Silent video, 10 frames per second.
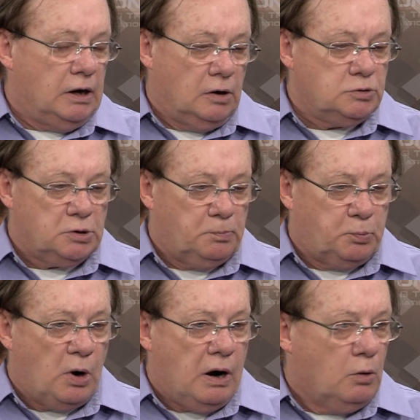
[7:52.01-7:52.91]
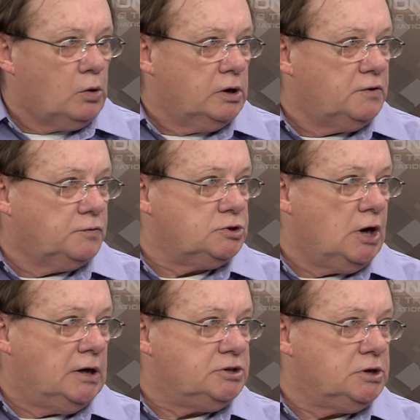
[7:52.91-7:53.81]
And those are priorities for
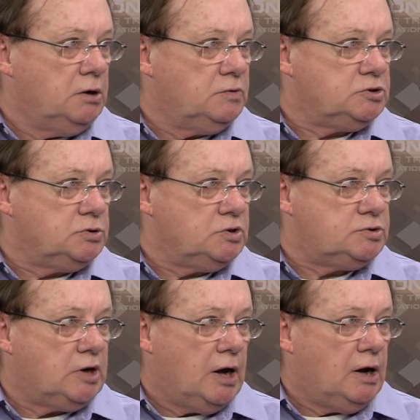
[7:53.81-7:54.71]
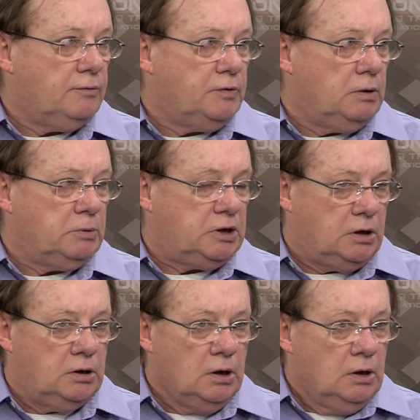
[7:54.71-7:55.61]
John Chavis and his staff, and
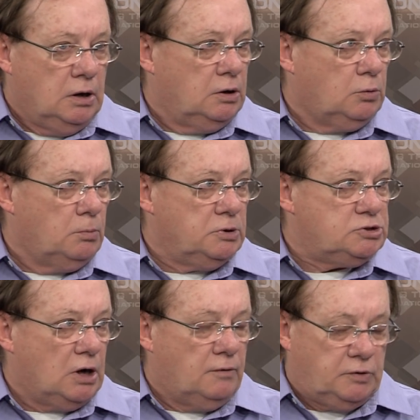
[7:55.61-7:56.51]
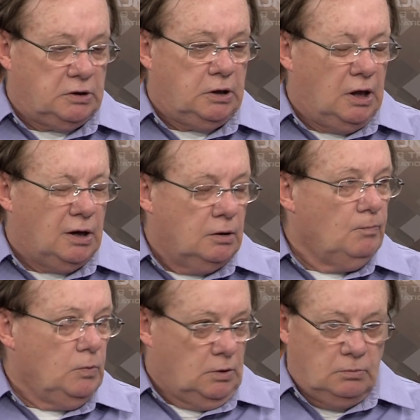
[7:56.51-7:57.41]
Ken Ingram and stuff, to get
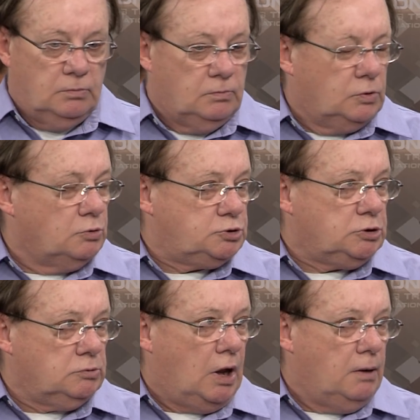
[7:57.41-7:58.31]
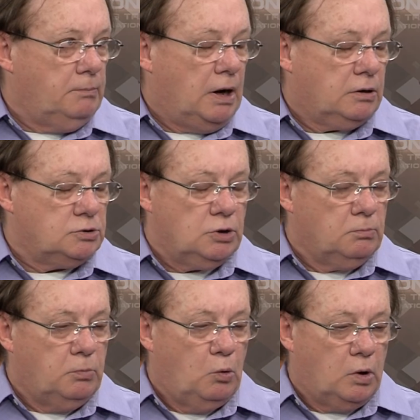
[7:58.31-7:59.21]
those two linebackers
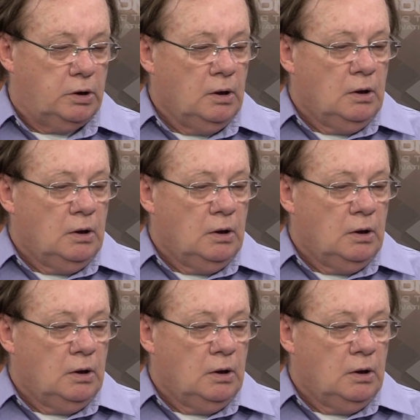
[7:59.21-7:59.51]
on board.